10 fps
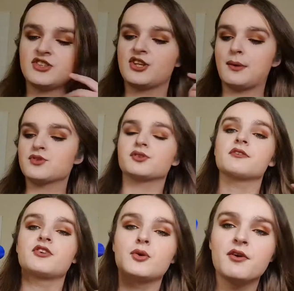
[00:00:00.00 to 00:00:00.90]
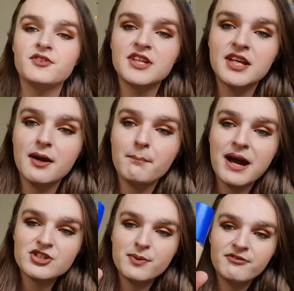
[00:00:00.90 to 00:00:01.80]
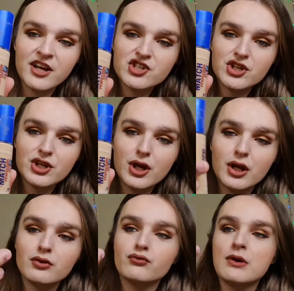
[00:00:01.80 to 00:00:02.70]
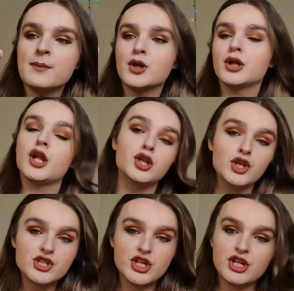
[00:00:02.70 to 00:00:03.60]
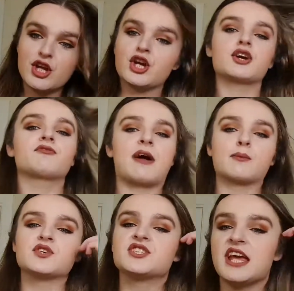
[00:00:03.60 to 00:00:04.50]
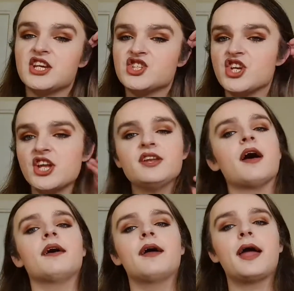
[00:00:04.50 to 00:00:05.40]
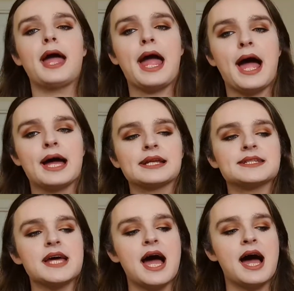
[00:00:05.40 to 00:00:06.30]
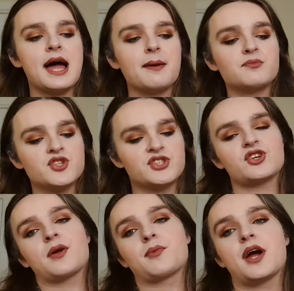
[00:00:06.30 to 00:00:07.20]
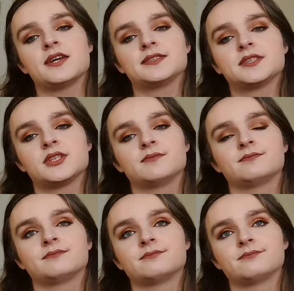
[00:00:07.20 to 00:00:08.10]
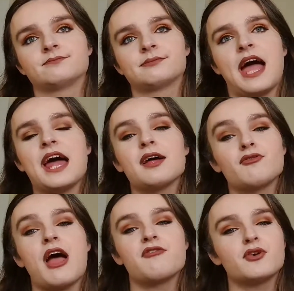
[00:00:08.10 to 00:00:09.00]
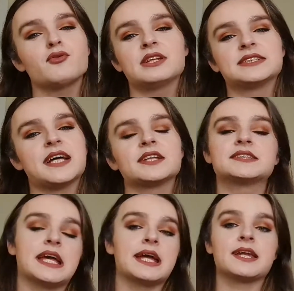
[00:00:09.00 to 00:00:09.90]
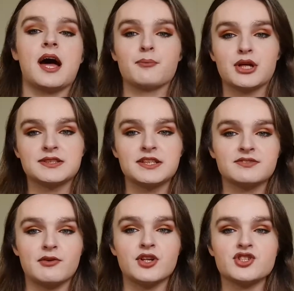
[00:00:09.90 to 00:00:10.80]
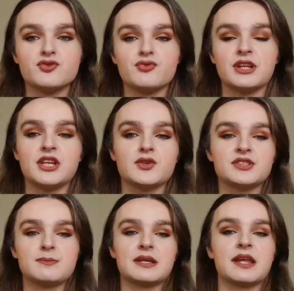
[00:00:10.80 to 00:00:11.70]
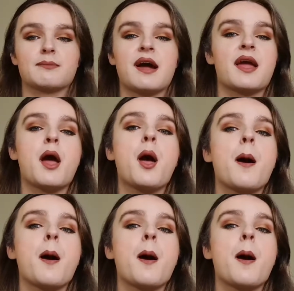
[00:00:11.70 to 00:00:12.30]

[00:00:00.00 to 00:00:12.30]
So that was a review of the Match Perfection Rimmel London Foundation. And I'm just not impressed. And I feel really sad saying that because this foundation really used to be like my